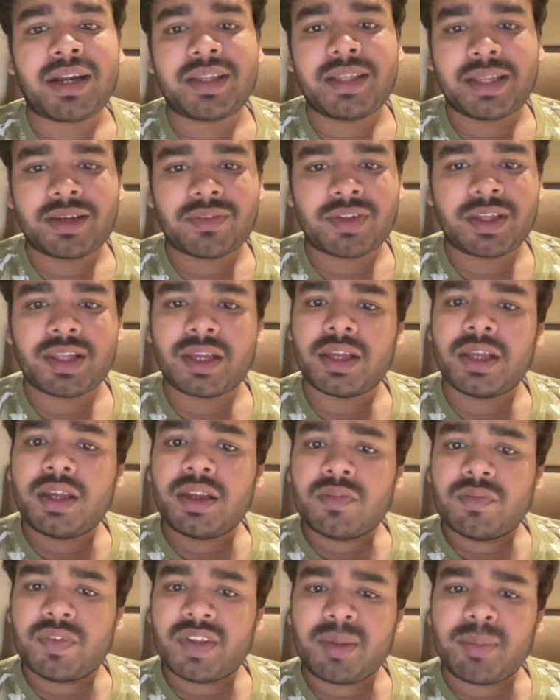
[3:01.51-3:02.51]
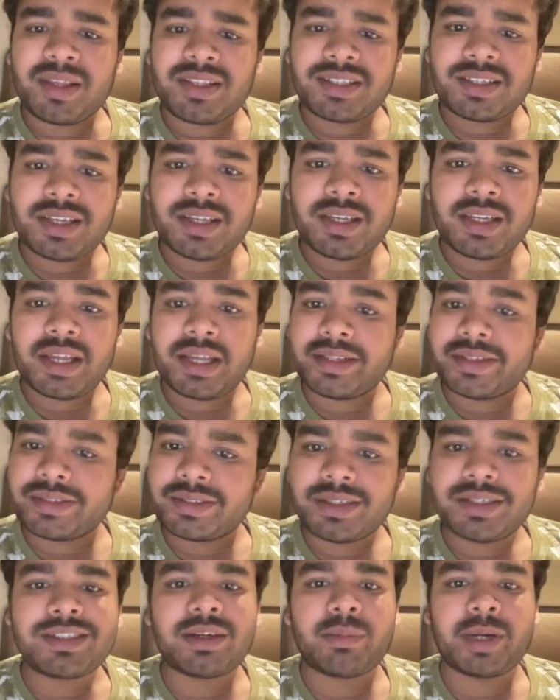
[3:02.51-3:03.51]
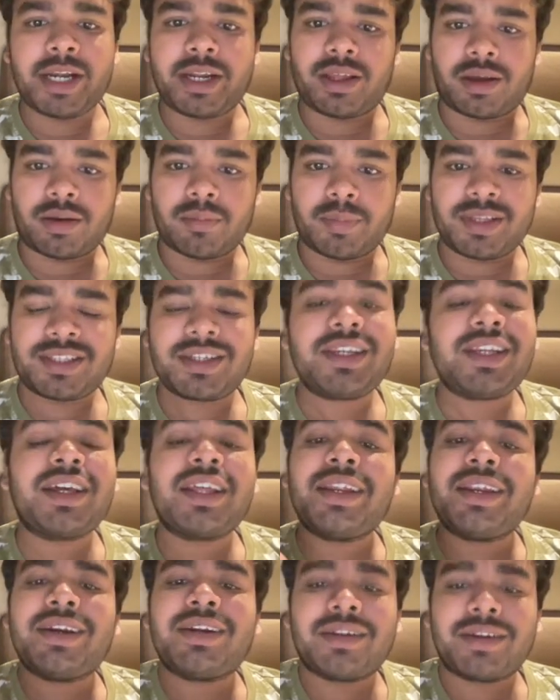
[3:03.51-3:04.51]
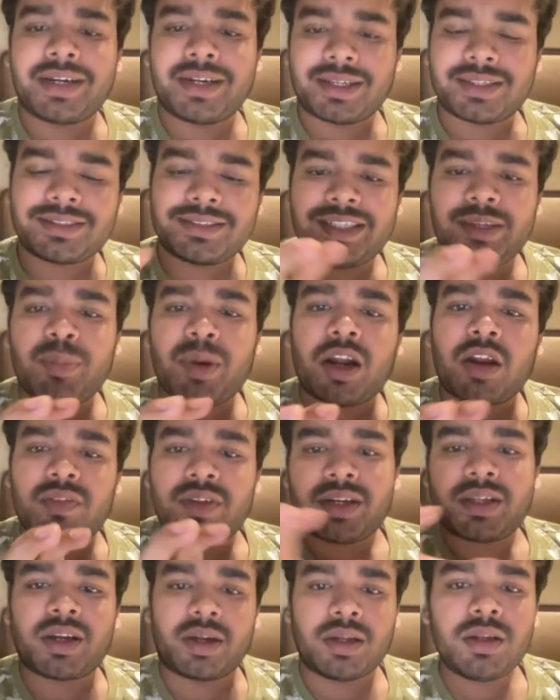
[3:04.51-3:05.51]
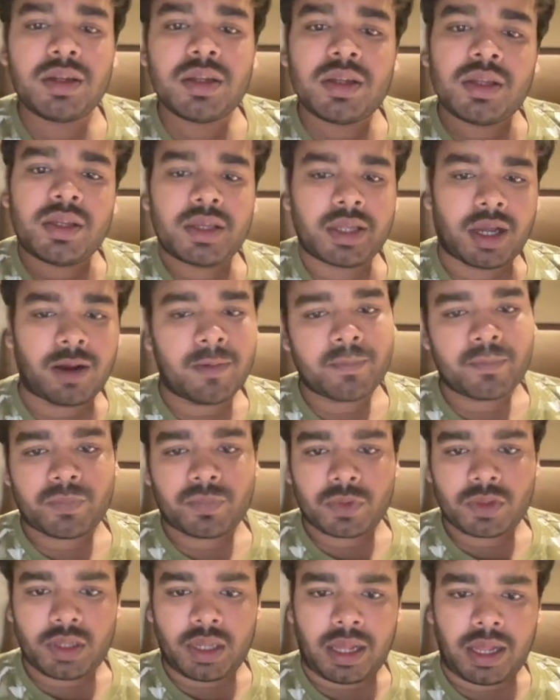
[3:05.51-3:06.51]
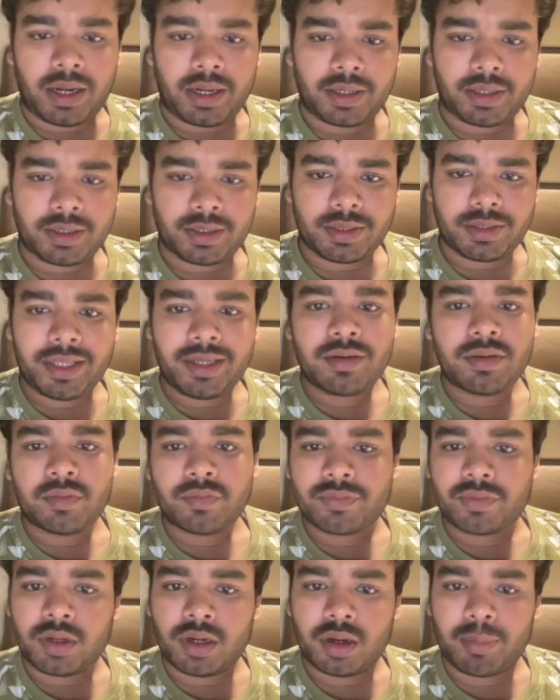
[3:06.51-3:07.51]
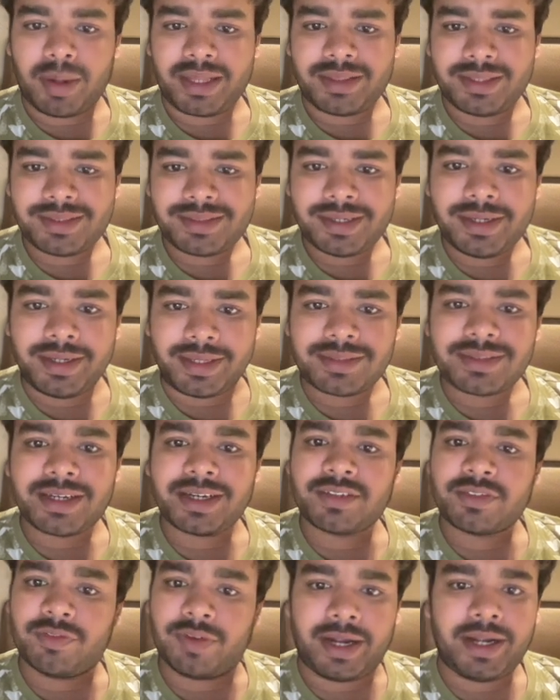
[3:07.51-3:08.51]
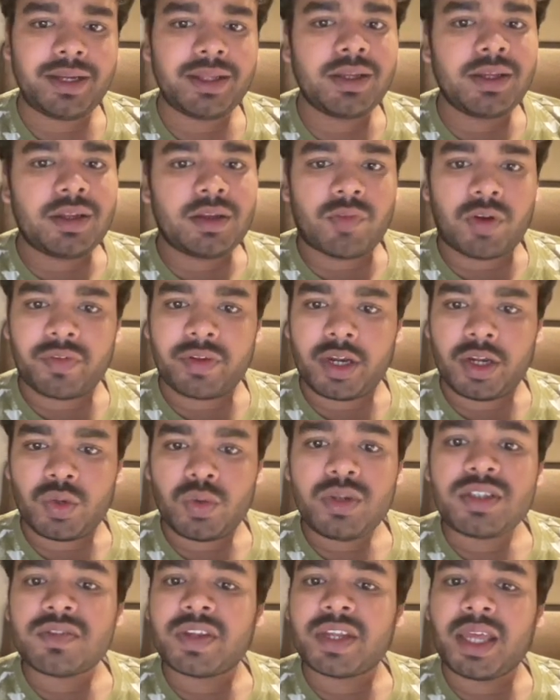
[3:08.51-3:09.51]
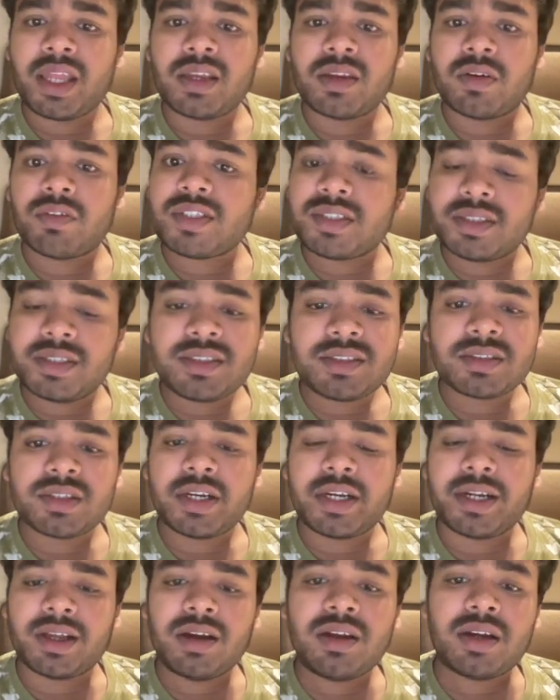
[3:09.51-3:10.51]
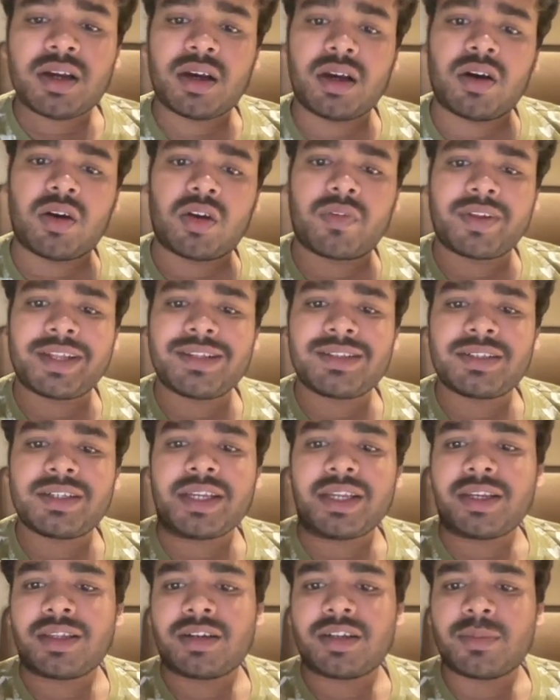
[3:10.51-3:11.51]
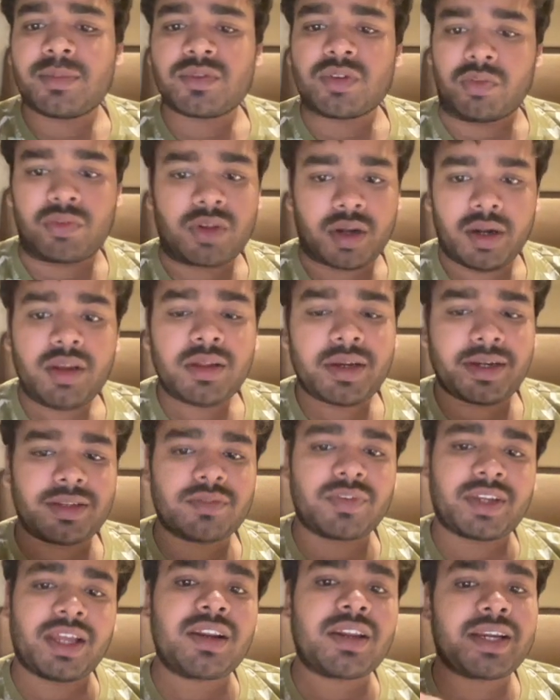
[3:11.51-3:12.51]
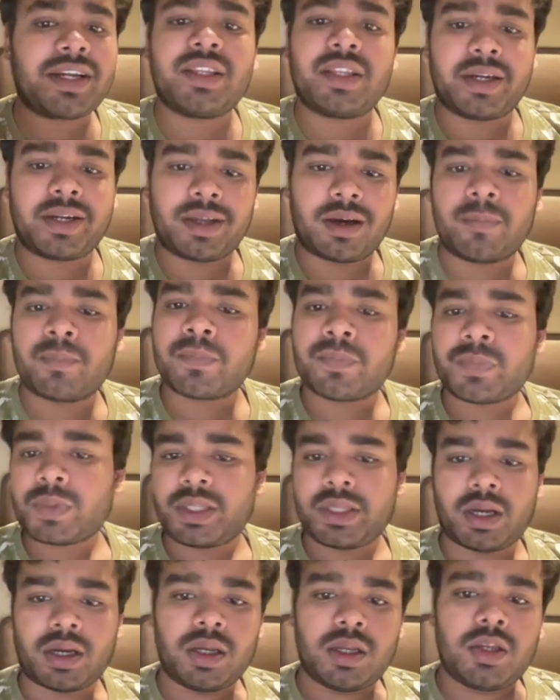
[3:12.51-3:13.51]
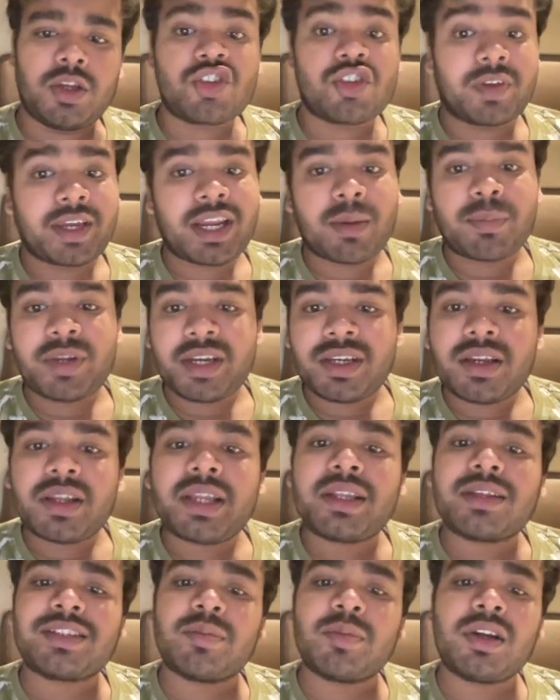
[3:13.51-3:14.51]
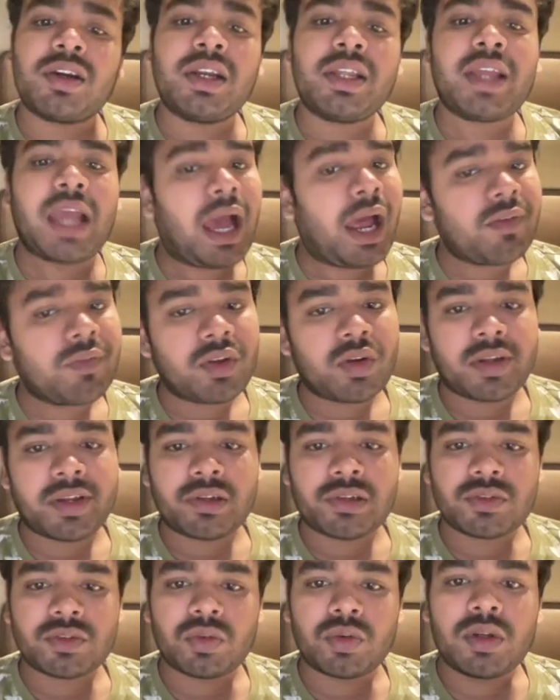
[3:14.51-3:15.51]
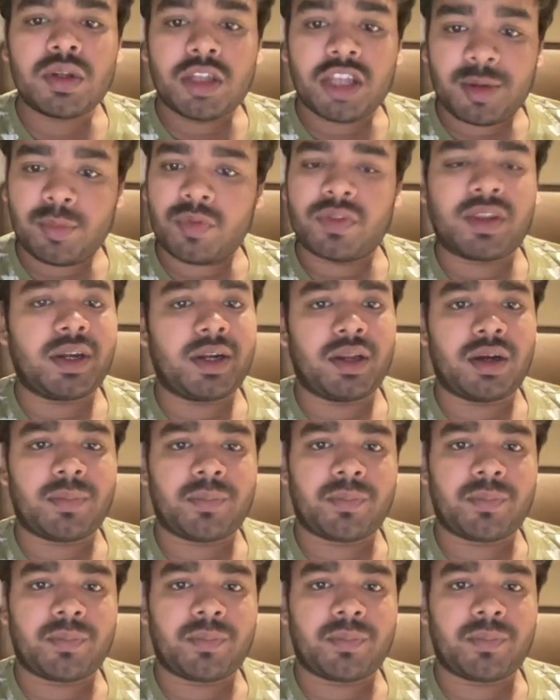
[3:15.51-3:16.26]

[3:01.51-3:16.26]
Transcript: then we basically insert some data, basically create the data, see part of that CRUD. Yeah, and then by this syntax, that is find, what we can do is we can search the data, or we can say in the terms of CRUD, it is we can read the data. Yeah, so we can update the data similarly, and we can also remove the data.